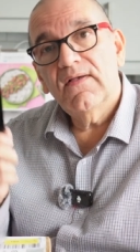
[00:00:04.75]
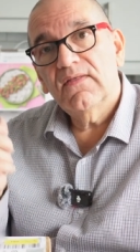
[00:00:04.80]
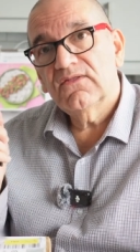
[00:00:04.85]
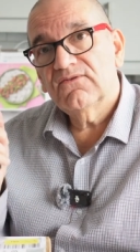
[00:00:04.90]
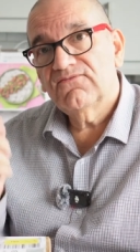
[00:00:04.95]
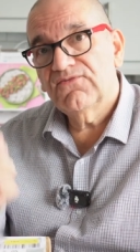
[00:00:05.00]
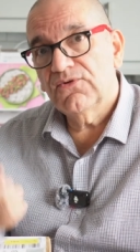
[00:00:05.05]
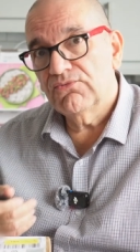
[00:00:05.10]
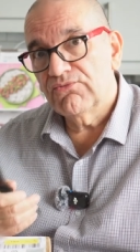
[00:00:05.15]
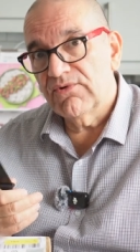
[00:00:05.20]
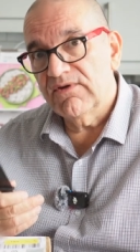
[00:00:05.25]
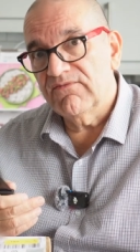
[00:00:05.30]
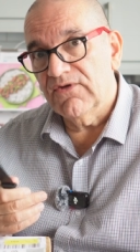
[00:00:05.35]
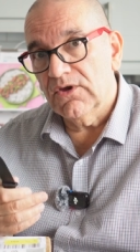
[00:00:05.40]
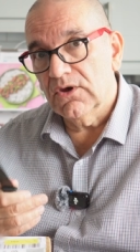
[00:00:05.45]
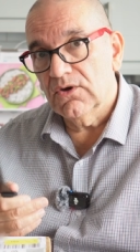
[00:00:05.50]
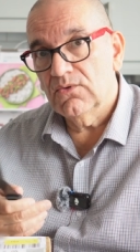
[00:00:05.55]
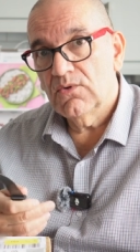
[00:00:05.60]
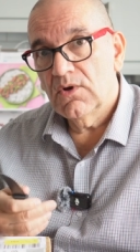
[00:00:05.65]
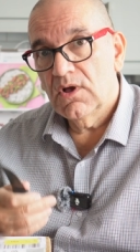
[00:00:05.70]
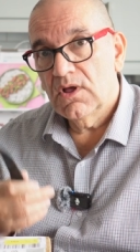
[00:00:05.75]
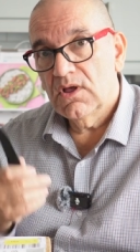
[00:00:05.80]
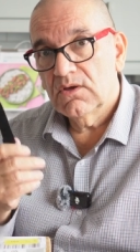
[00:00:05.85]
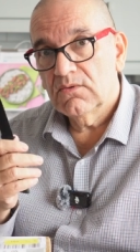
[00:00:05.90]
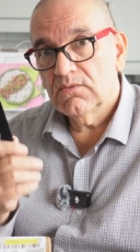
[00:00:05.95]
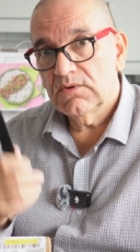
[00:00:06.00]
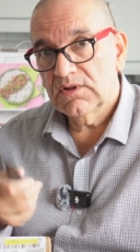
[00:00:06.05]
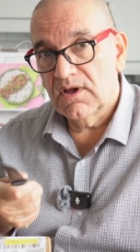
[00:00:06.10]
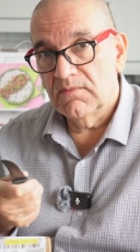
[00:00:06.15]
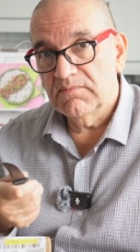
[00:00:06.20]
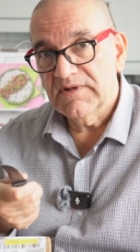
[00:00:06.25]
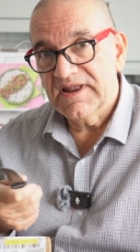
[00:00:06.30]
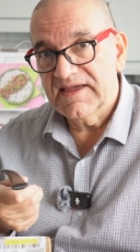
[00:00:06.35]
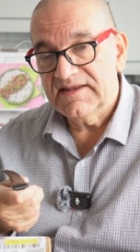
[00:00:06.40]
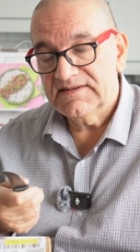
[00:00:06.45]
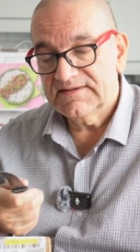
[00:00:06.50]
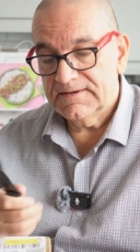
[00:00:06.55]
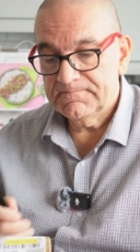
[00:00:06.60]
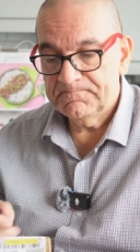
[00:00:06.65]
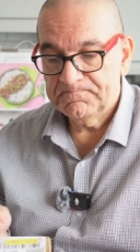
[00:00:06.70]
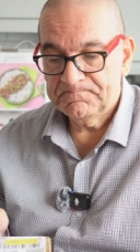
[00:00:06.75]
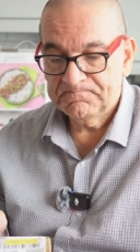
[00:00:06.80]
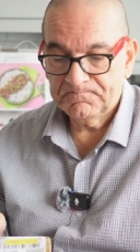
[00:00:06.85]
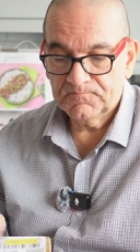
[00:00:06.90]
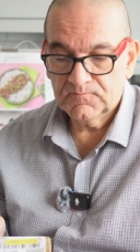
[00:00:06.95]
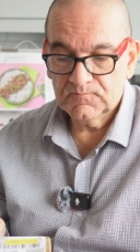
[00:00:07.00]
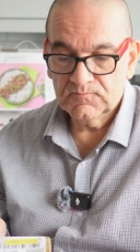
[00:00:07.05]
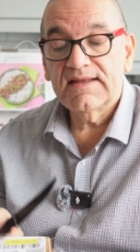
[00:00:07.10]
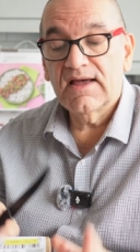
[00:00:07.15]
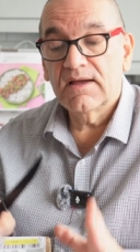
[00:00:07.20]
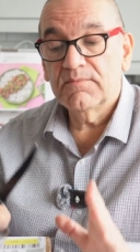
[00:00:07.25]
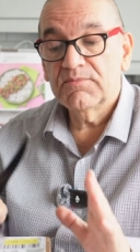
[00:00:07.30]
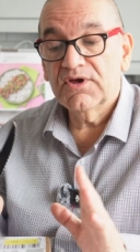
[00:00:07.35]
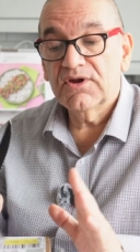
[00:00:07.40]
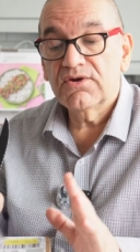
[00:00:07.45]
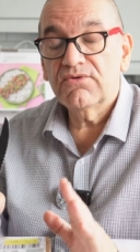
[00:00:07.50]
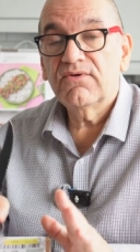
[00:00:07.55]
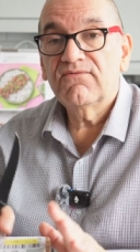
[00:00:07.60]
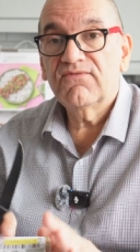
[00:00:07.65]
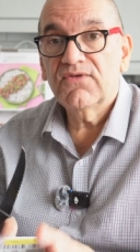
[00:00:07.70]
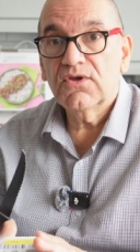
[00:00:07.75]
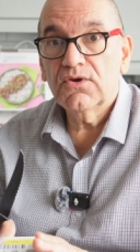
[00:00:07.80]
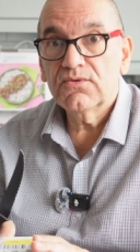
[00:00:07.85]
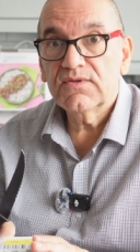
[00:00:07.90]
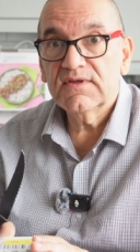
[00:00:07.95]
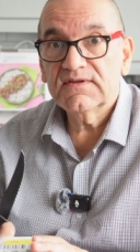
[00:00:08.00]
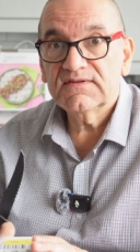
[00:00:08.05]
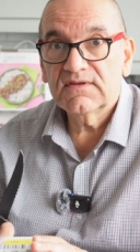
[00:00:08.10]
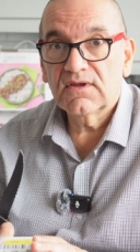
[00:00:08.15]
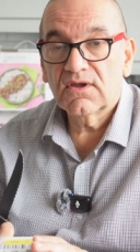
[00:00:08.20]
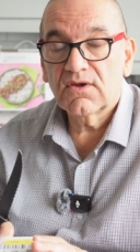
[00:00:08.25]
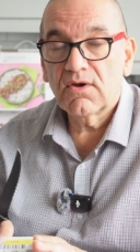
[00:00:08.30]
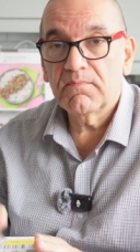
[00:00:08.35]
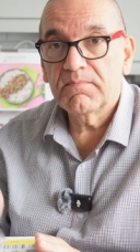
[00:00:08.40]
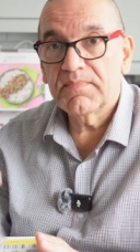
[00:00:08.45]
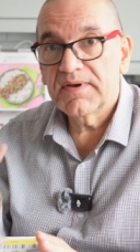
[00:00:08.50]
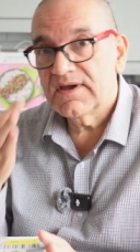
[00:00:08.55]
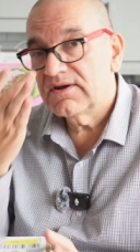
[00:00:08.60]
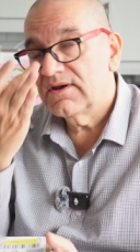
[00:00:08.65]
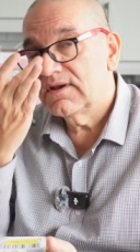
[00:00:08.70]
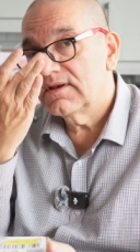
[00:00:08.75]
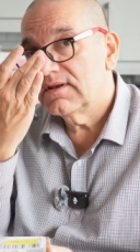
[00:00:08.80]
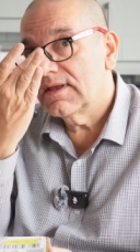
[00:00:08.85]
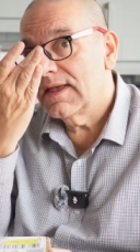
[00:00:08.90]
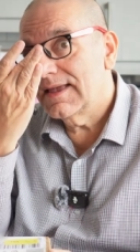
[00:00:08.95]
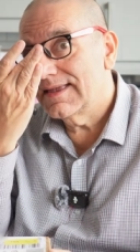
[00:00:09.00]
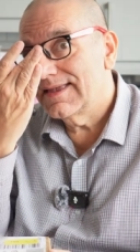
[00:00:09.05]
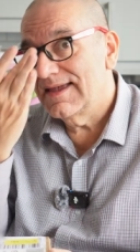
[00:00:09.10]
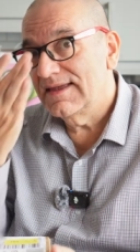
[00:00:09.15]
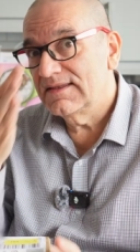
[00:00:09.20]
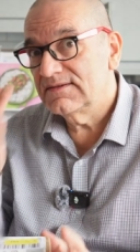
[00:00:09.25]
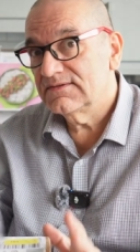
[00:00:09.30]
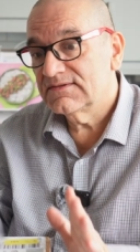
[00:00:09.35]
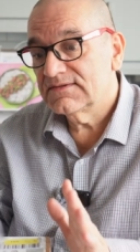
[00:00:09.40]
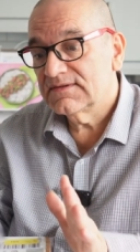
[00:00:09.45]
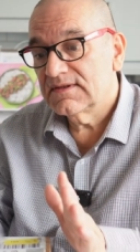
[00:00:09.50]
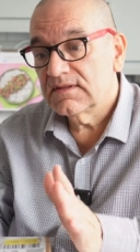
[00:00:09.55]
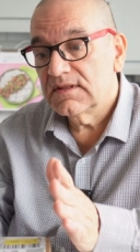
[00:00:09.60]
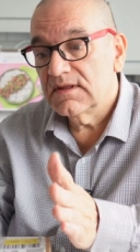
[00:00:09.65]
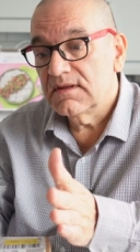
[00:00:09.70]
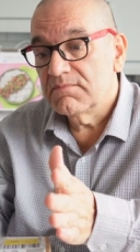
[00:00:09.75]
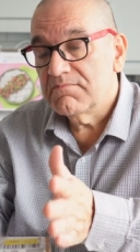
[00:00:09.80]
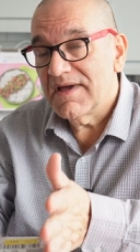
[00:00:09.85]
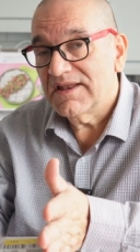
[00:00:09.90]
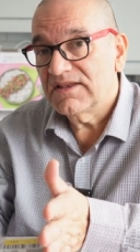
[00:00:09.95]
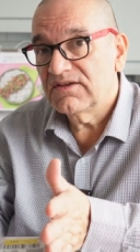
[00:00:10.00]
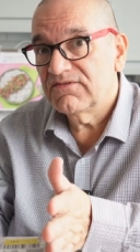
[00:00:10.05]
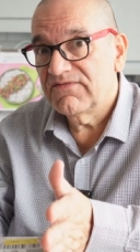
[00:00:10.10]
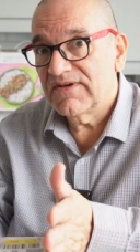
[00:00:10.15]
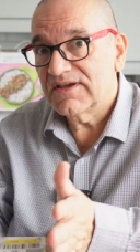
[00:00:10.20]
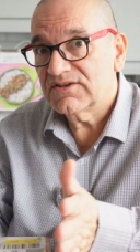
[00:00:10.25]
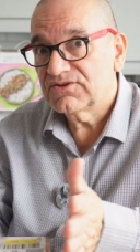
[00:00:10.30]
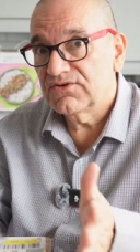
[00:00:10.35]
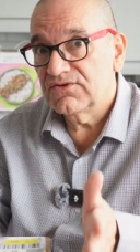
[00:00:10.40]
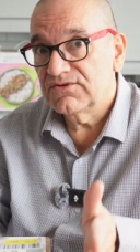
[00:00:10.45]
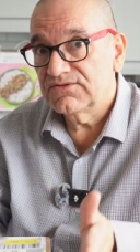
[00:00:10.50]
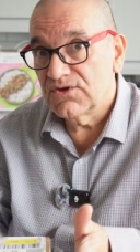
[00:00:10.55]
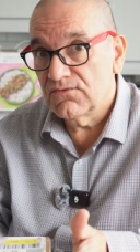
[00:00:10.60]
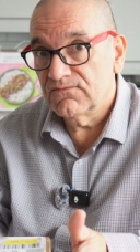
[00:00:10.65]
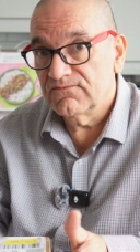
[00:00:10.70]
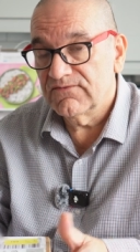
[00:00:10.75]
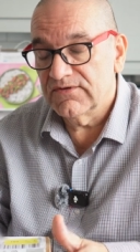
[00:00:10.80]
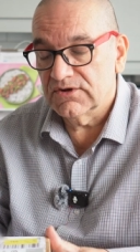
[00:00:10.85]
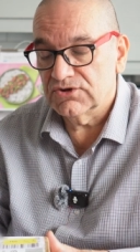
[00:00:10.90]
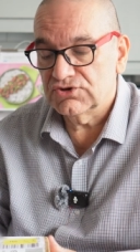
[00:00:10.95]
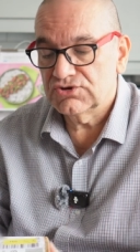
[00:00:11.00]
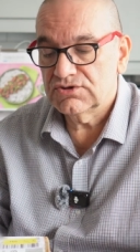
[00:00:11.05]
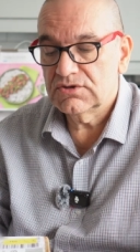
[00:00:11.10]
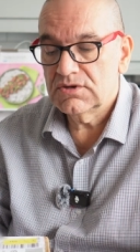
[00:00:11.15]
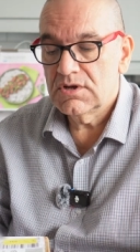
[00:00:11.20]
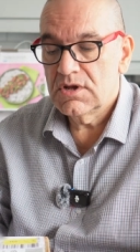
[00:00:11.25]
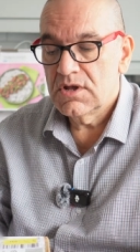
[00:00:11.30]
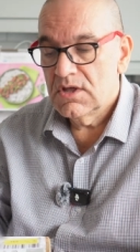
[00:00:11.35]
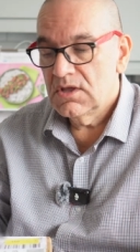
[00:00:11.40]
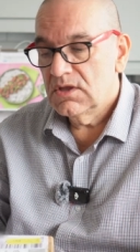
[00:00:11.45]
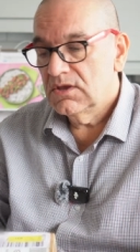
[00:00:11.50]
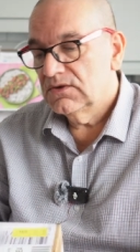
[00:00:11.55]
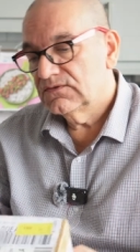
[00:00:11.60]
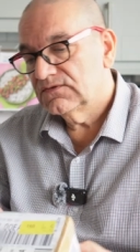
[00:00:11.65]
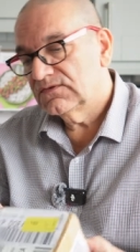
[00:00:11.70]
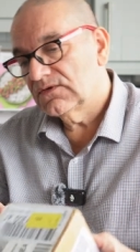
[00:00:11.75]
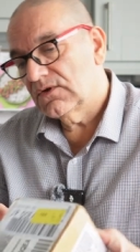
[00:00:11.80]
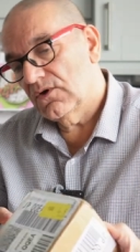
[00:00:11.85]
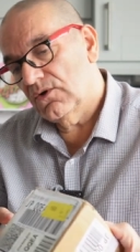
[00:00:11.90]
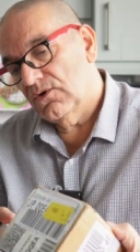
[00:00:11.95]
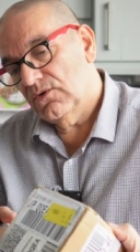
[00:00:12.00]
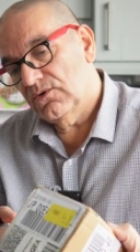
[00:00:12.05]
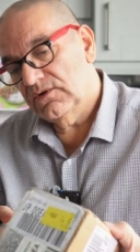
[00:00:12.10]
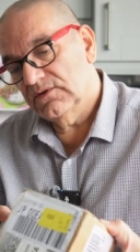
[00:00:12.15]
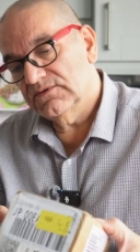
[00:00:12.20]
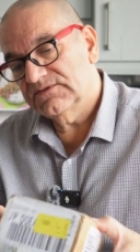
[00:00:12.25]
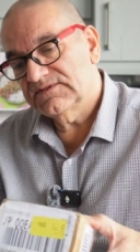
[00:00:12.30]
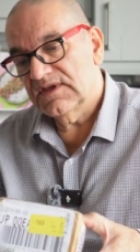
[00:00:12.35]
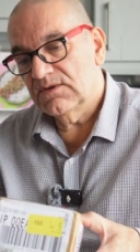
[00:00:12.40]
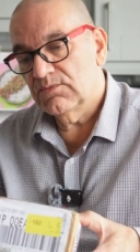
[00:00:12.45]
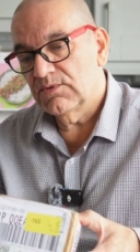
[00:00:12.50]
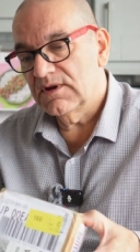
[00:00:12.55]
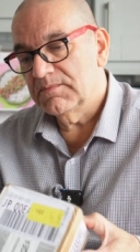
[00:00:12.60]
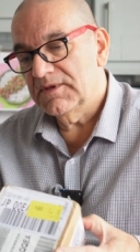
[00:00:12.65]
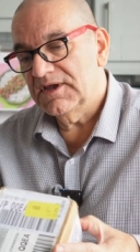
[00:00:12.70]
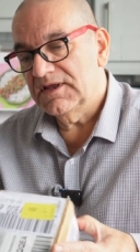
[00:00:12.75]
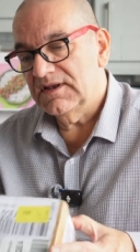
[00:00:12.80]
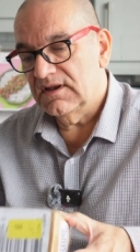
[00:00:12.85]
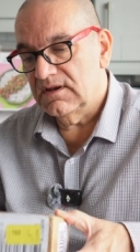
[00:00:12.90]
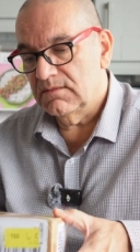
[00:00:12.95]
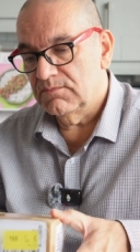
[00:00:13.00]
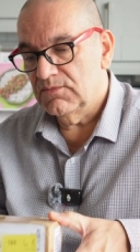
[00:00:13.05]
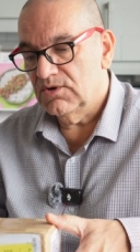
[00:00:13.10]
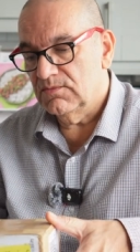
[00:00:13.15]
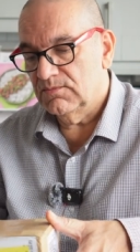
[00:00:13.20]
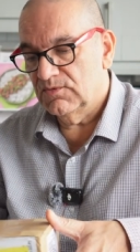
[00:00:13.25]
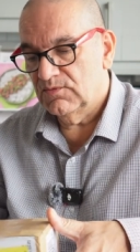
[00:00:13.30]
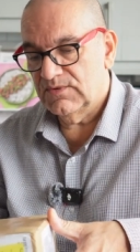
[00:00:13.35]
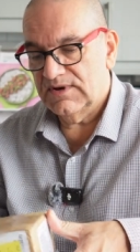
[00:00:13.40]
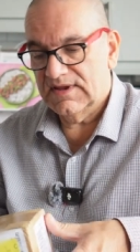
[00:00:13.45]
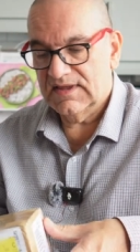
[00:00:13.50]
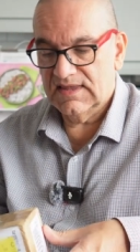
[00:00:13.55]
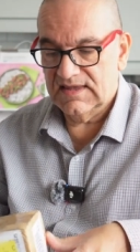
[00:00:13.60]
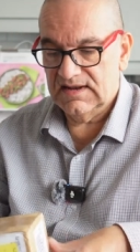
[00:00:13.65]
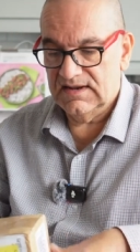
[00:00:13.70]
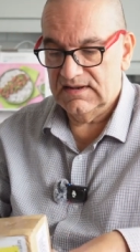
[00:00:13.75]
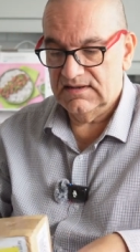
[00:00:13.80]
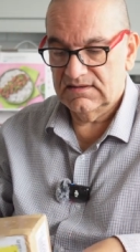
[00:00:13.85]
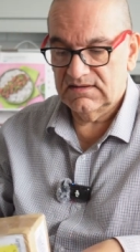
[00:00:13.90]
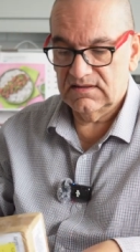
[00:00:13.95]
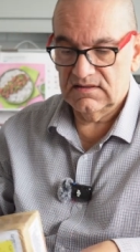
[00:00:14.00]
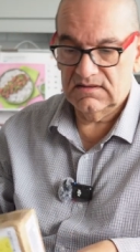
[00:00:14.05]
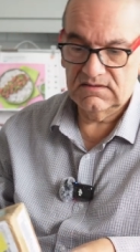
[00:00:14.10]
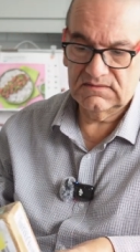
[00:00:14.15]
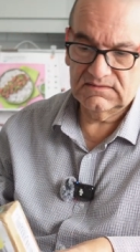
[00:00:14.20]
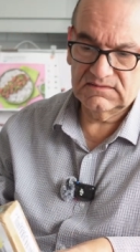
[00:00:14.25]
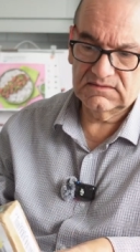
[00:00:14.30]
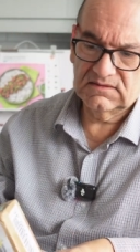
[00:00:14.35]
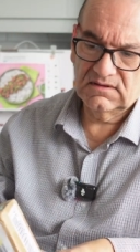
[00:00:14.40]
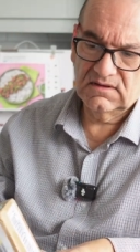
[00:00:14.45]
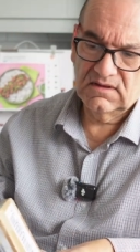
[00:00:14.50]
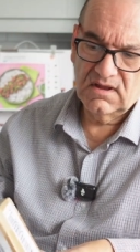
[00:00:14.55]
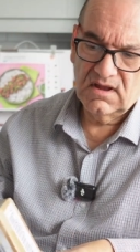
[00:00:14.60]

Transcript: The full review will come later. Now I'm going to review this and compare it against the manufacturer's own version. So you'll see what I mean in a moment when I can get into this.